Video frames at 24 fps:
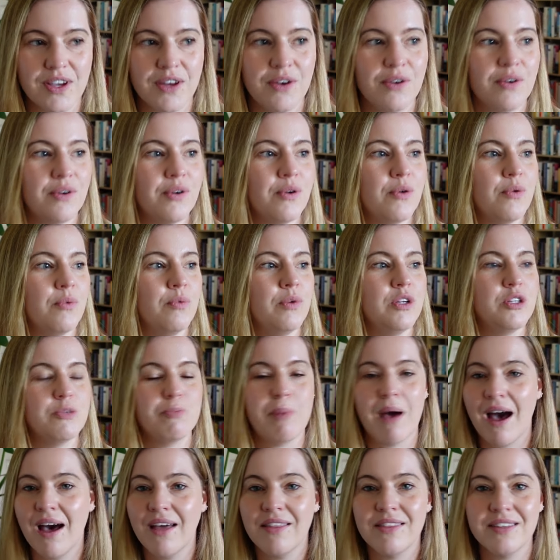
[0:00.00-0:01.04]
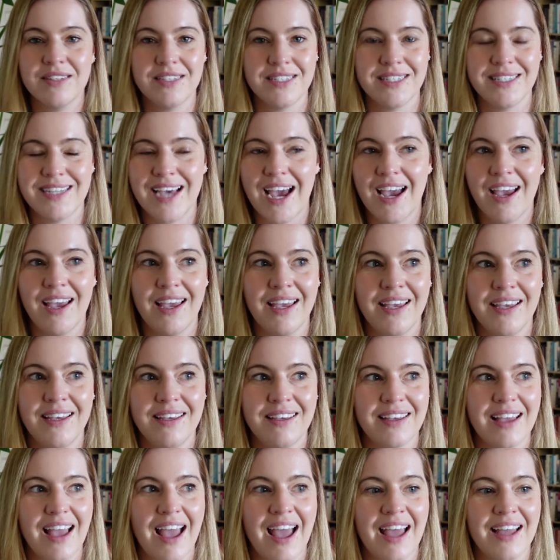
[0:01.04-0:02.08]
I don't know which path to
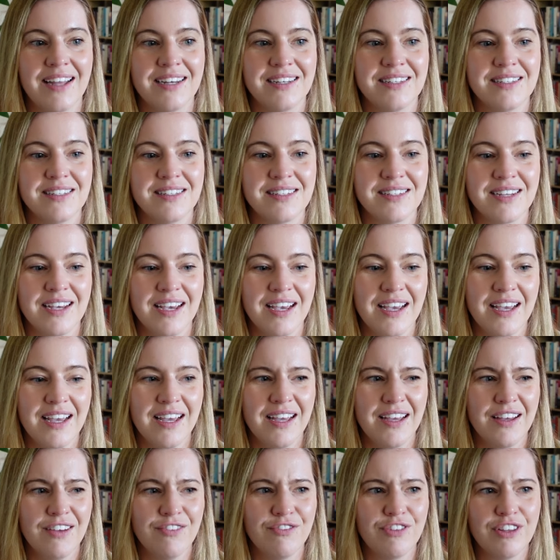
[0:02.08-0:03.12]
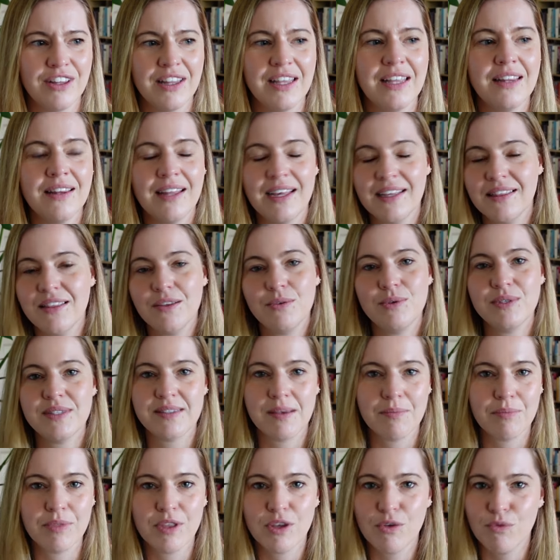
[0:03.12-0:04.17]
take and feeling like there was
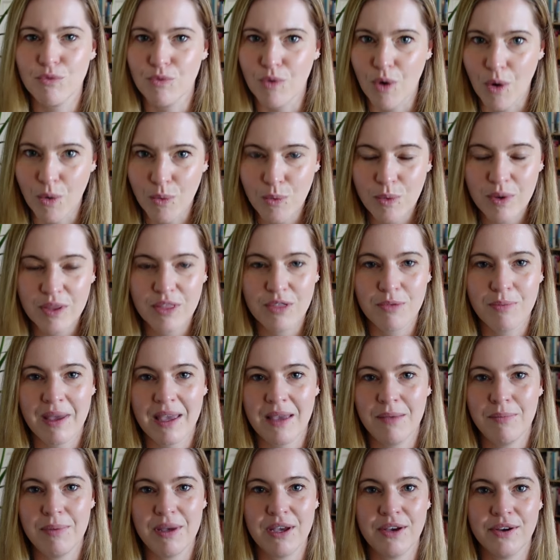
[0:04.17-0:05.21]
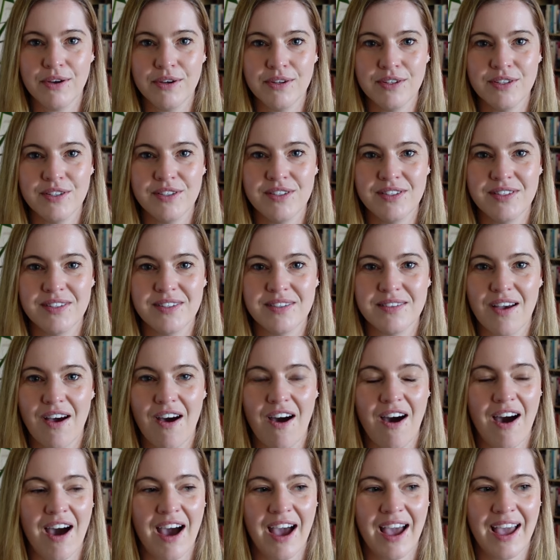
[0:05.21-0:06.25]
something wrong with me because
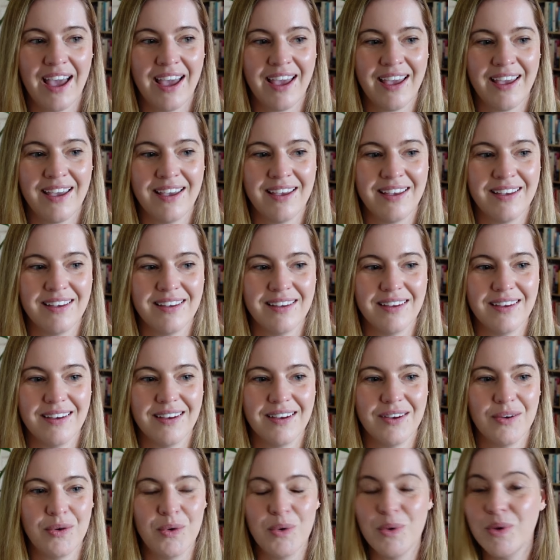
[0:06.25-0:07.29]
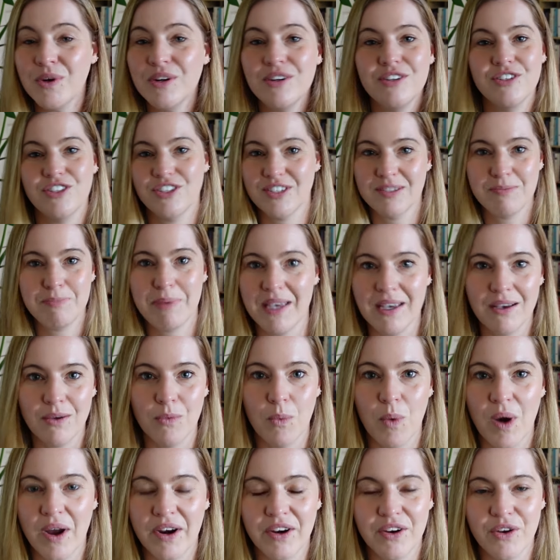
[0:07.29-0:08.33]
I couldn't just
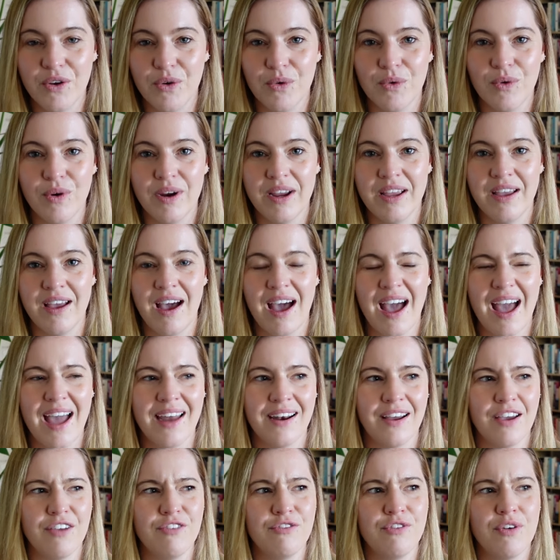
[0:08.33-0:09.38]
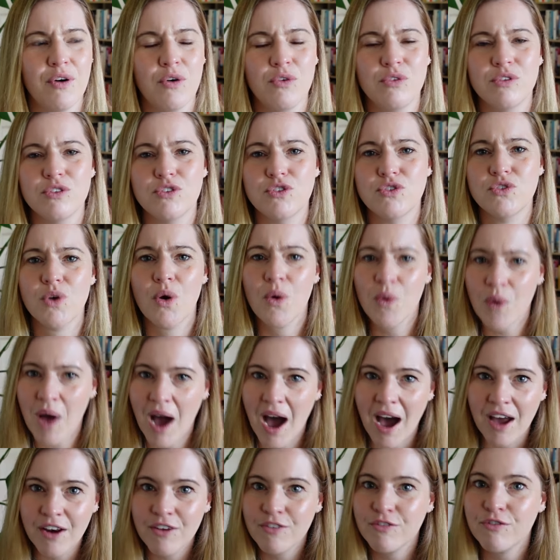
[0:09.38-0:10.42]
pick one career and I felt so
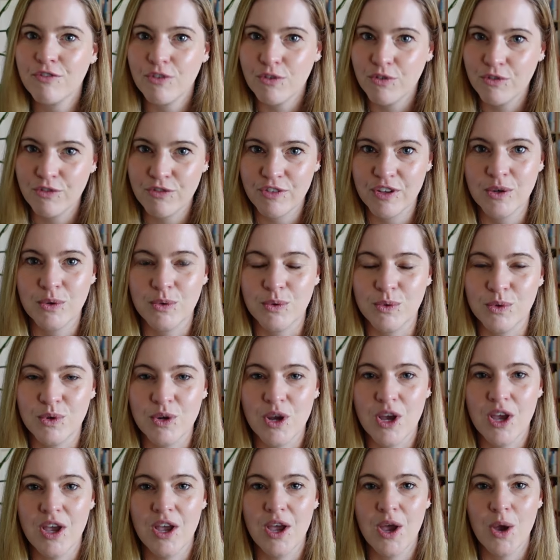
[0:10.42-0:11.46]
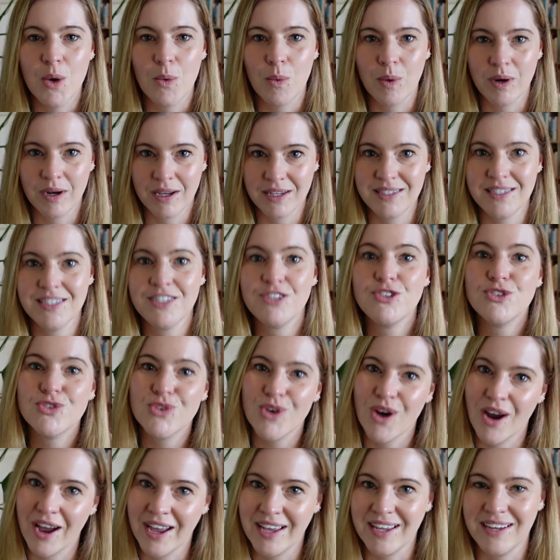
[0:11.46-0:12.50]
unfulfilled when I did
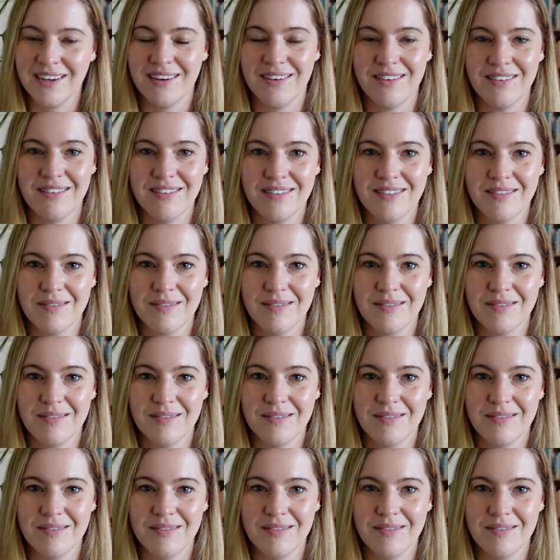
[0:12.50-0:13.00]
try and